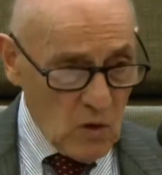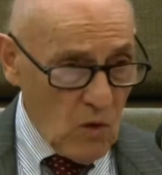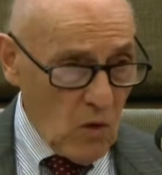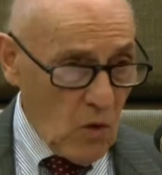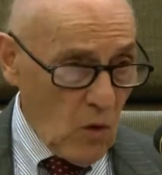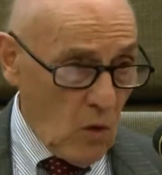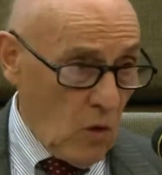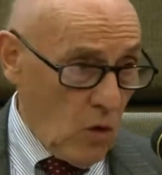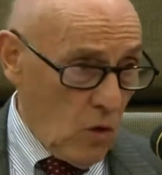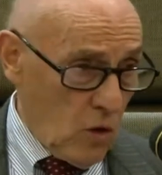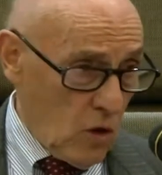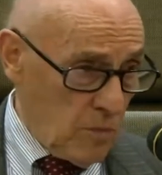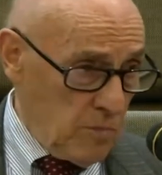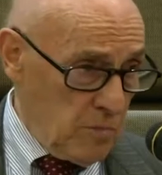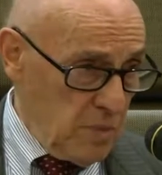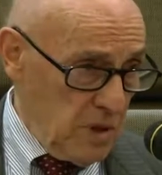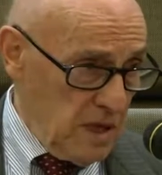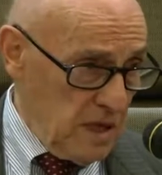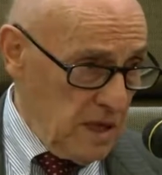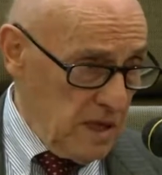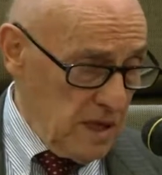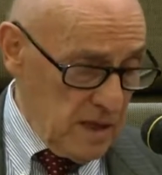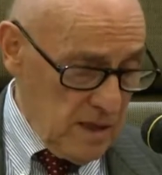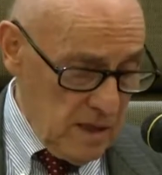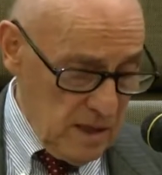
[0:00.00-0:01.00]
or
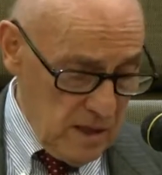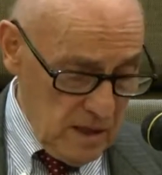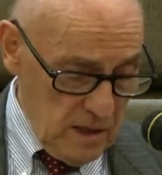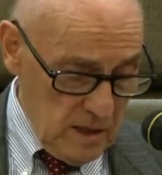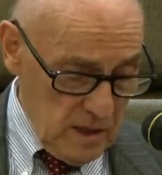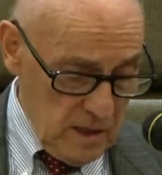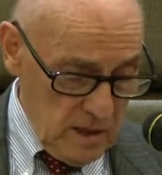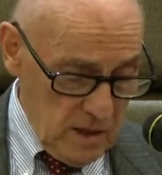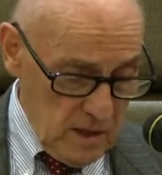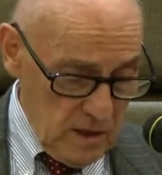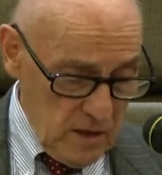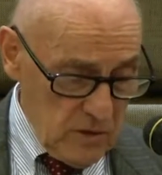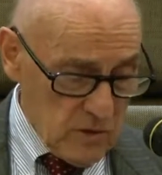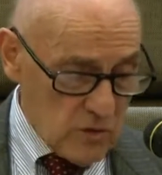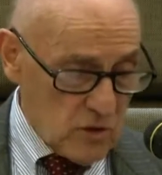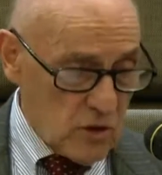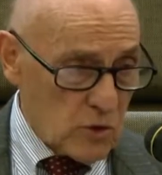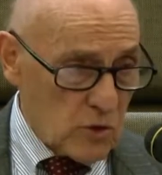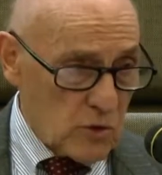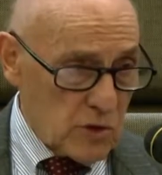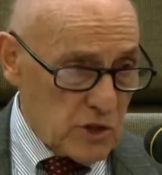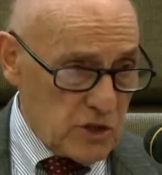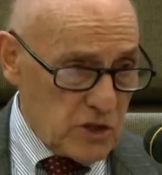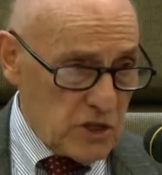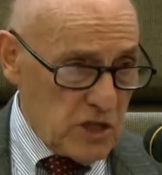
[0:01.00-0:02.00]
B, the
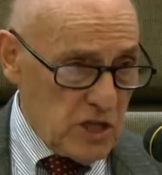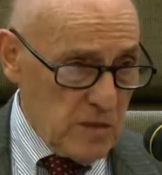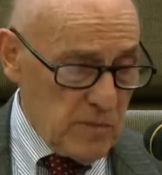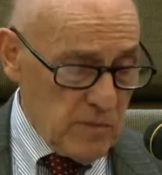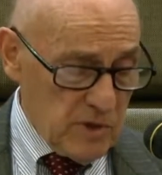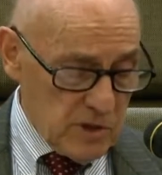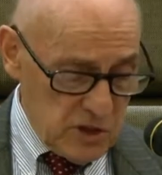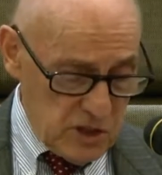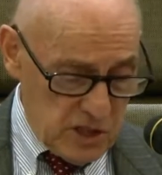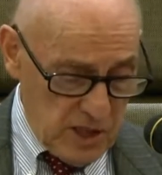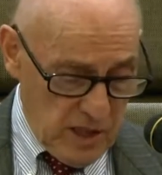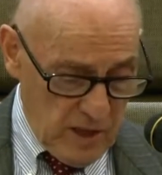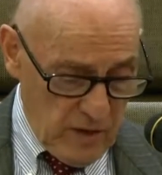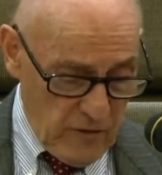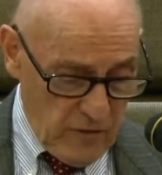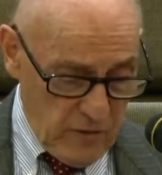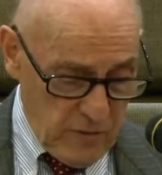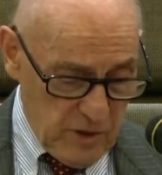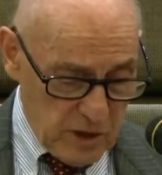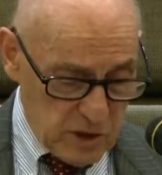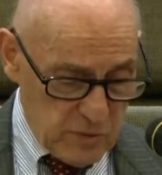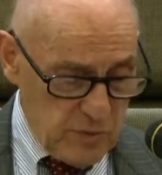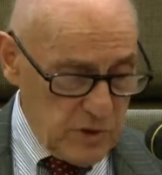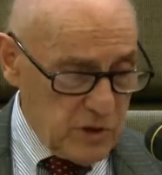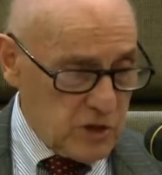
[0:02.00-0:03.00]
regime itself
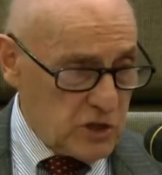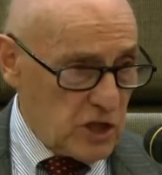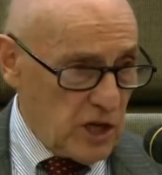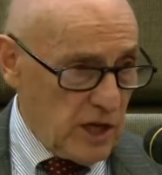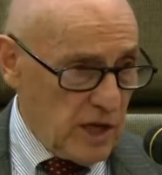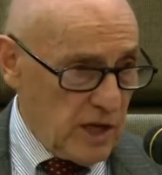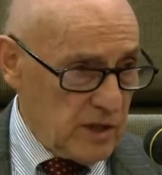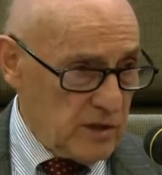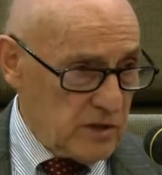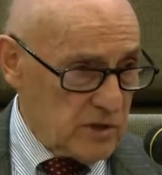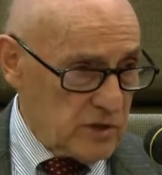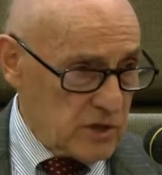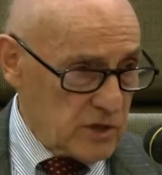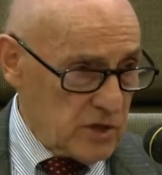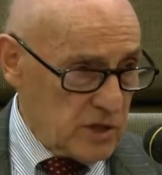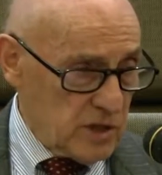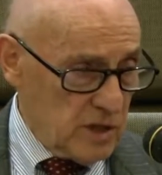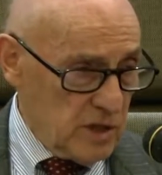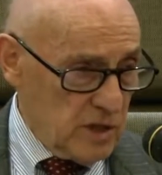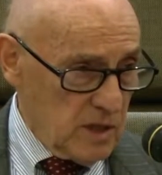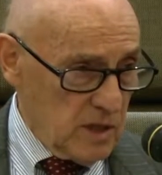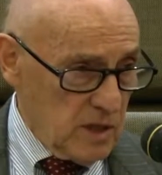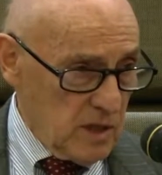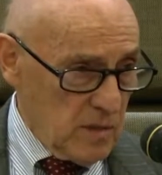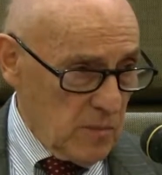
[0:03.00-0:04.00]
must be changed
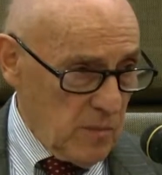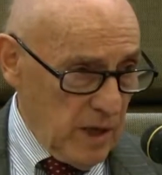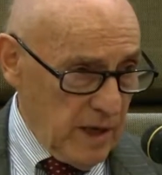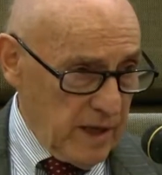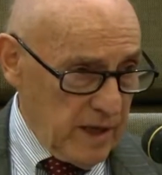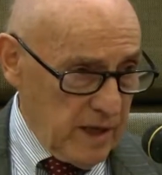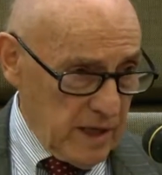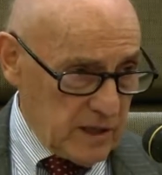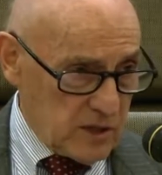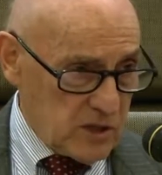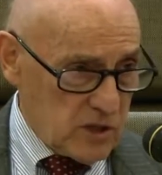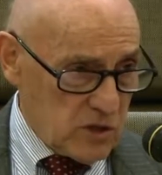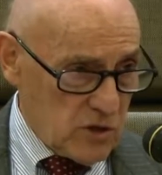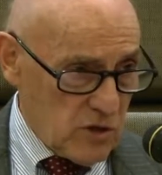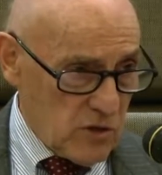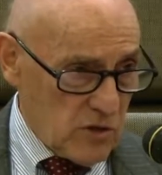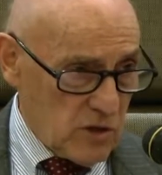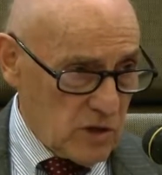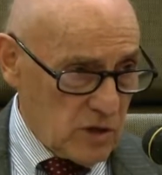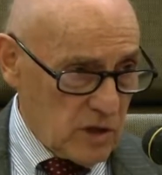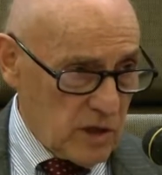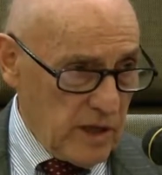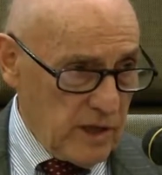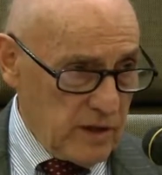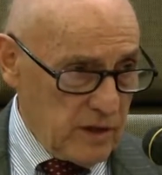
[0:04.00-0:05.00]
by
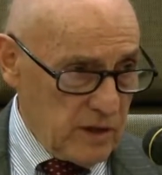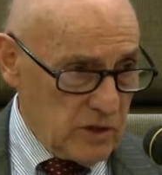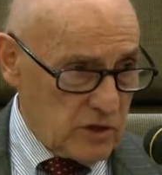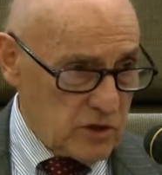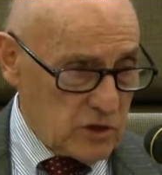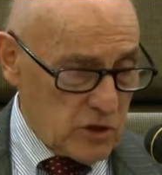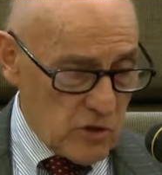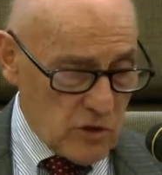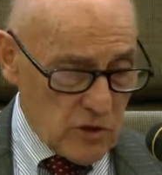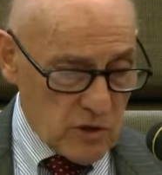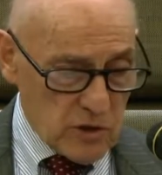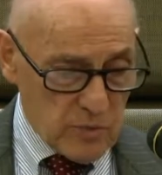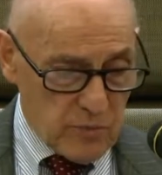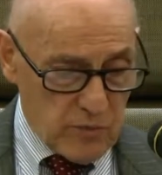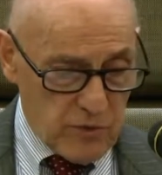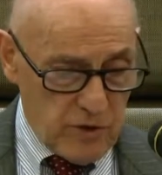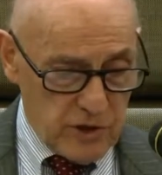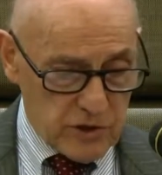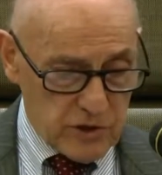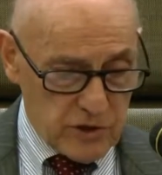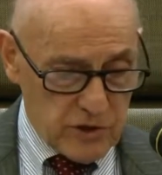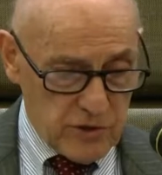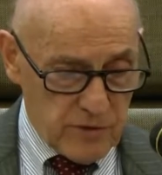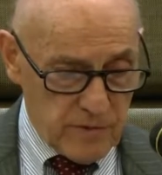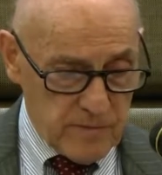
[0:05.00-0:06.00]
external and internal
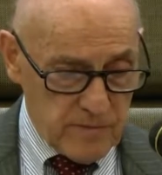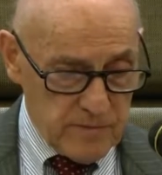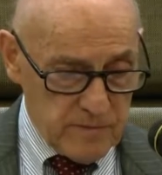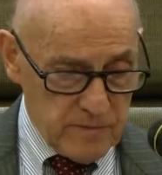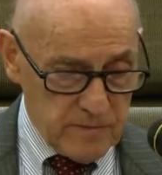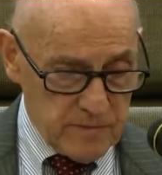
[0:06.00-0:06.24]
pressure.